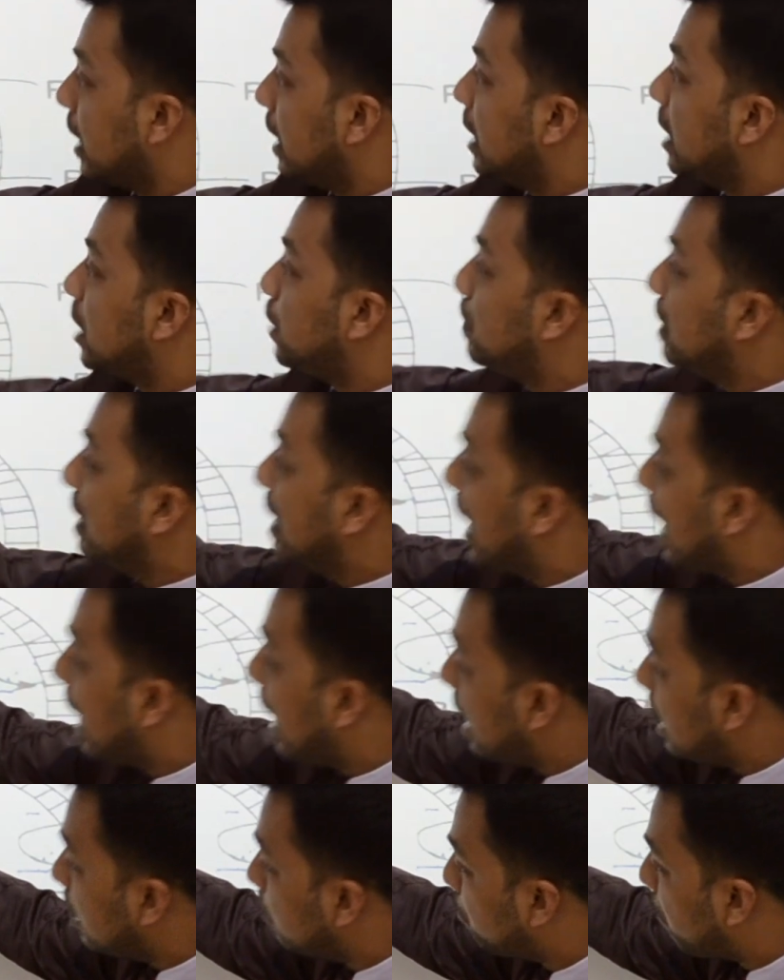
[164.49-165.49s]
is being
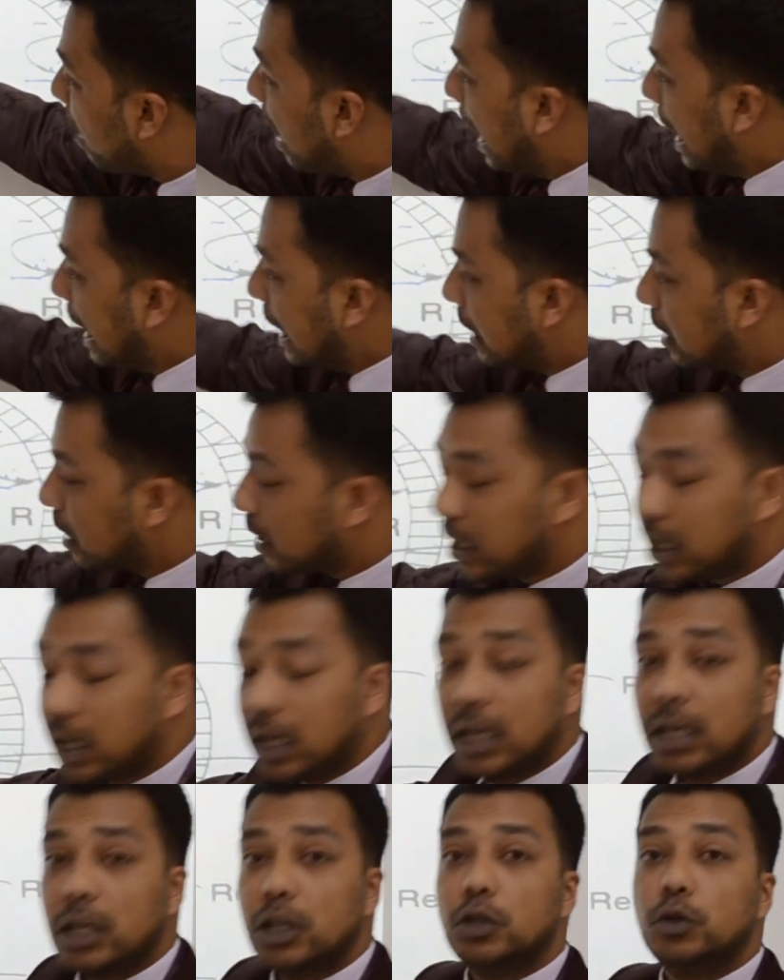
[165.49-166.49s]
held by
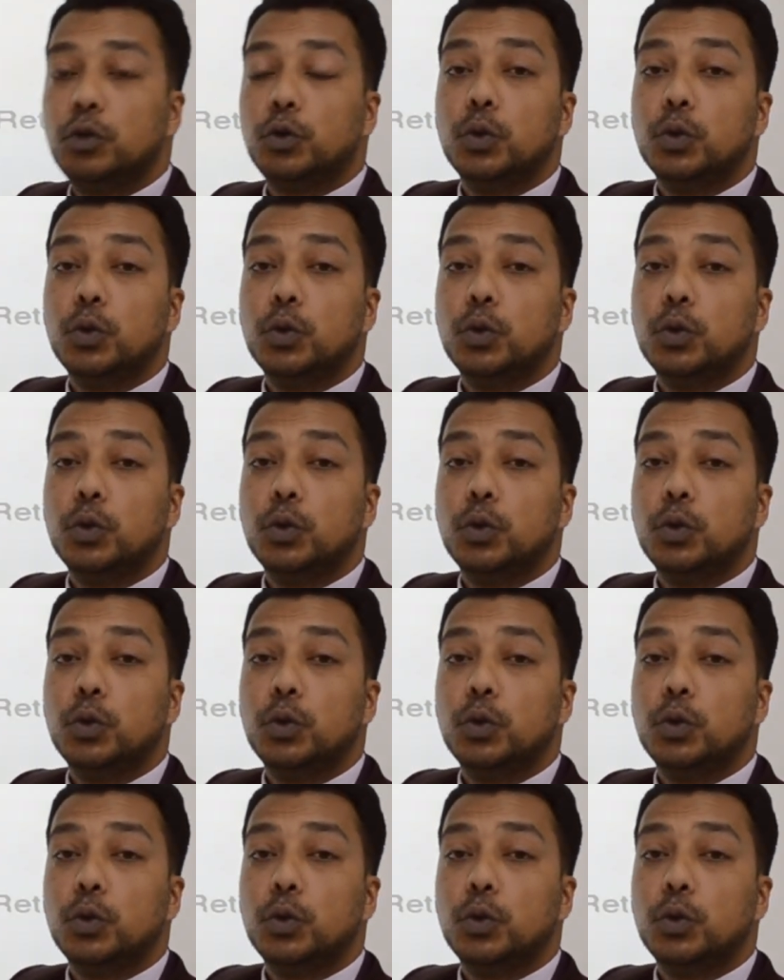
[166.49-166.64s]
the